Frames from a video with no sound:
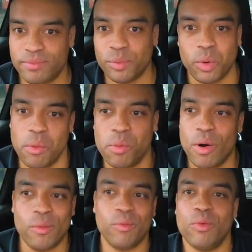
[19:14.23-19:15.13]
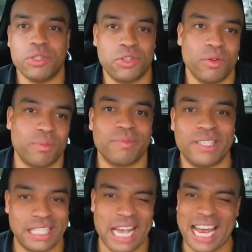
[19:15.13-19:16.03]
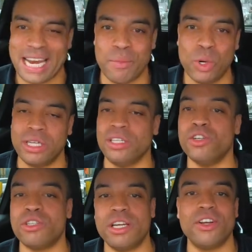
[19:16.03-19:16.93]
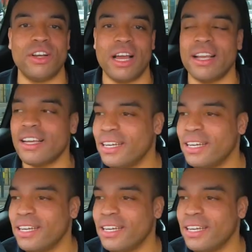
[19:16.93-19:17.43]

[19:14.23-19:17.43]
what, what, what's your Saturday morning usually look like?